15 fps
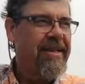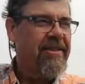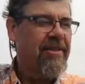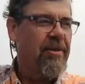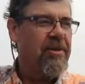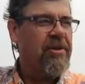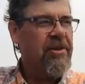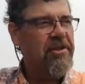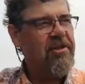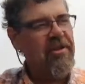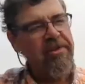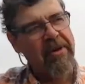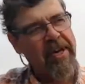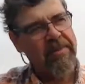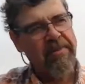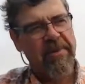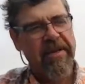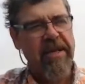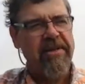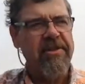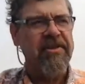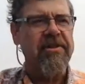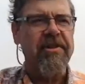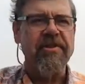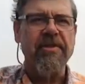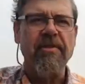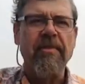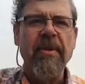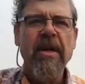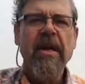So it's just the transportation
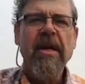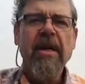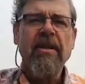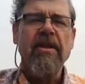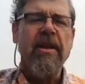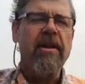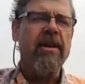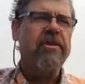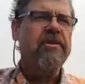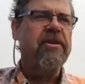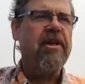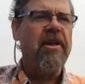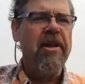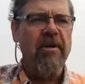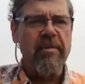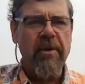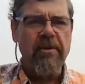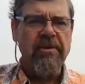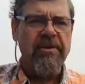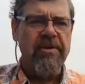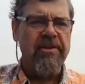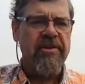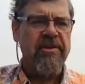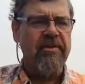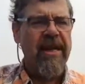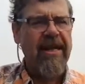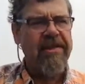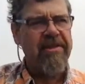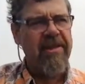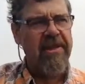system. Then there's the immune system
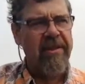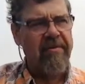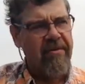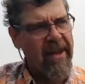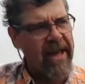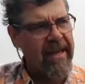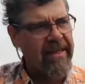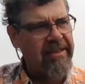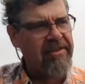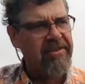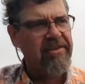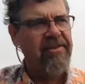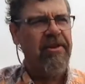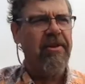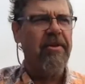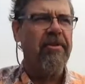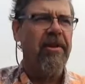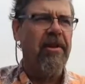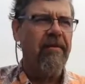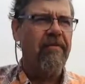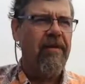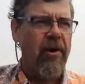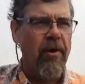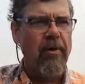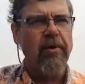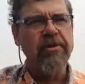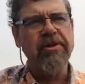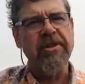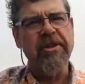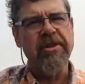that's the lymphatics, you know, the lymph
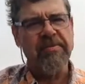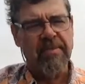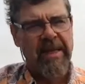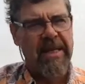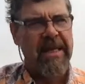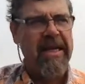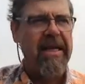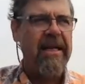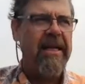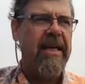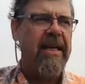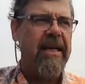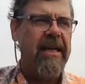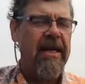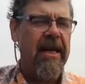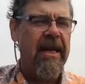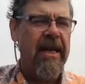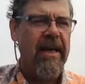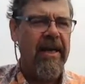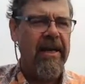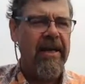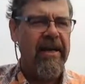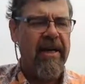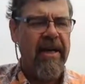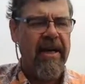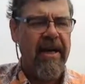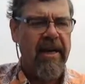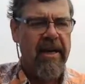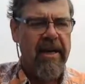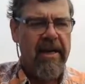nodes and the spleen and
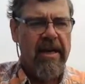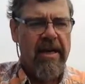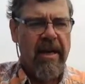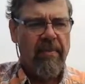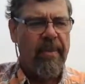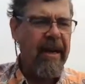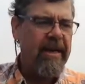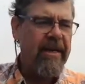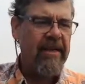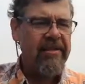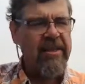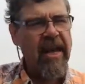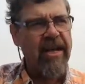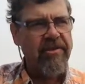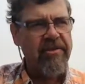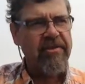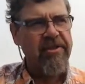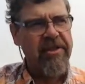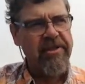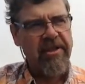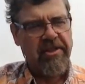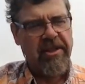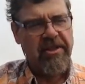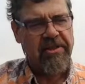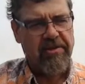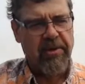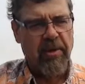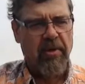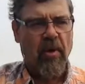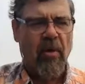the appendix, tonsils, these
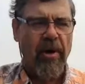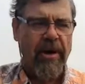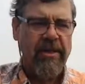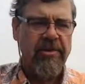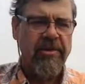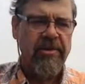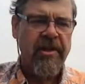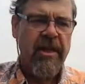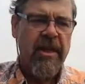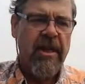immune organs.